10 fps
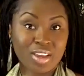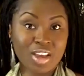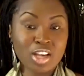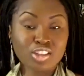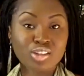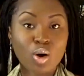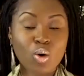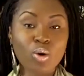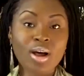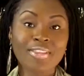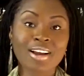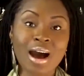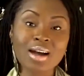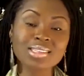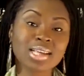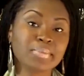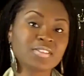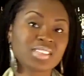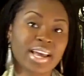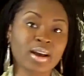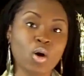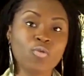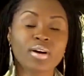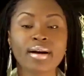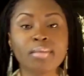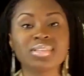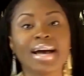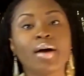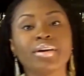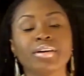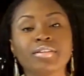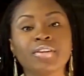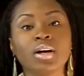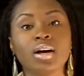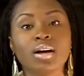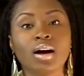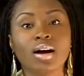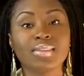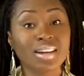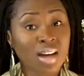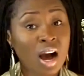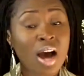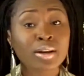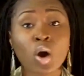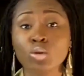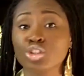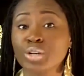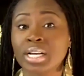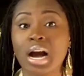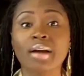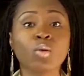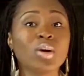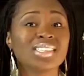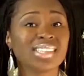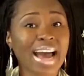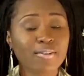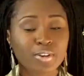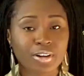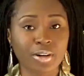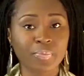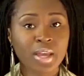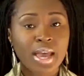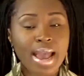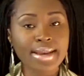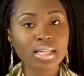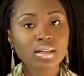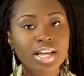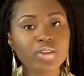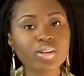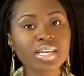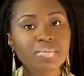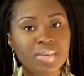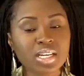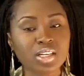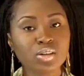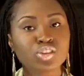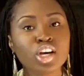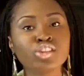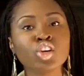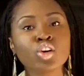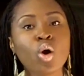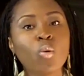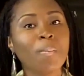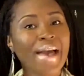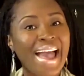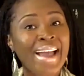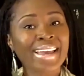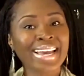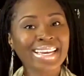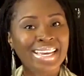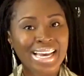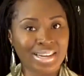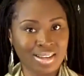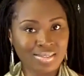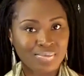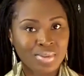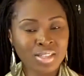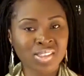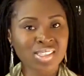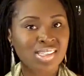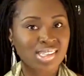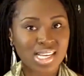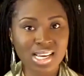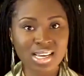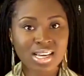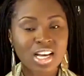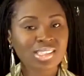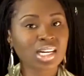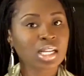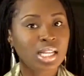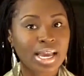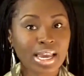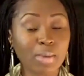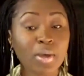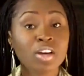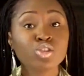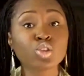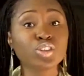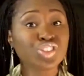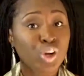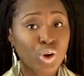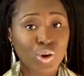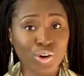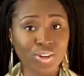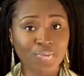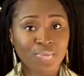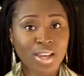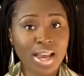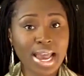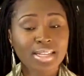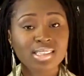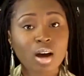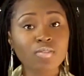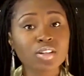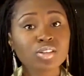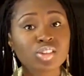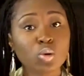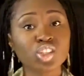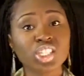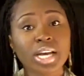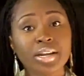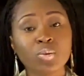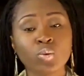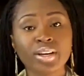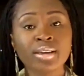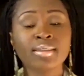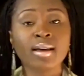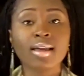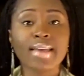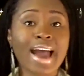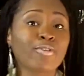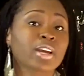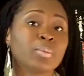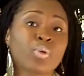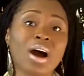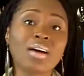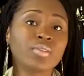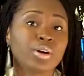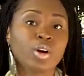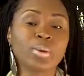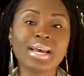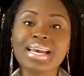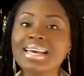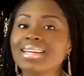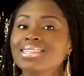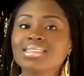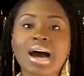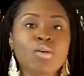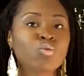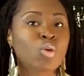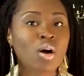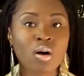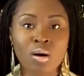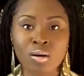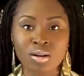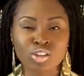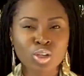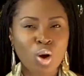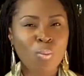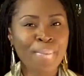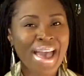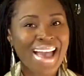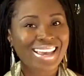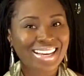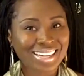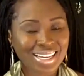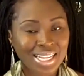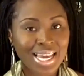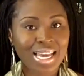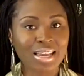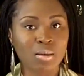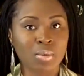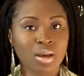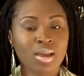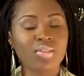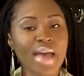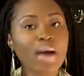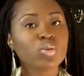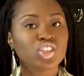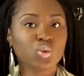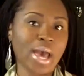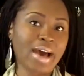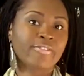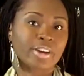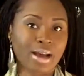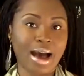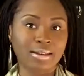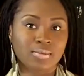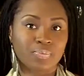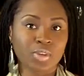So the concept of Sankofa comes out of the Akan culture in Ghana, West Africa. And it literally means to go back and get it, to seek, to claim, to return. And it's often associated with the African proverb, it is not wrong to go back and claim that which you have forgotten.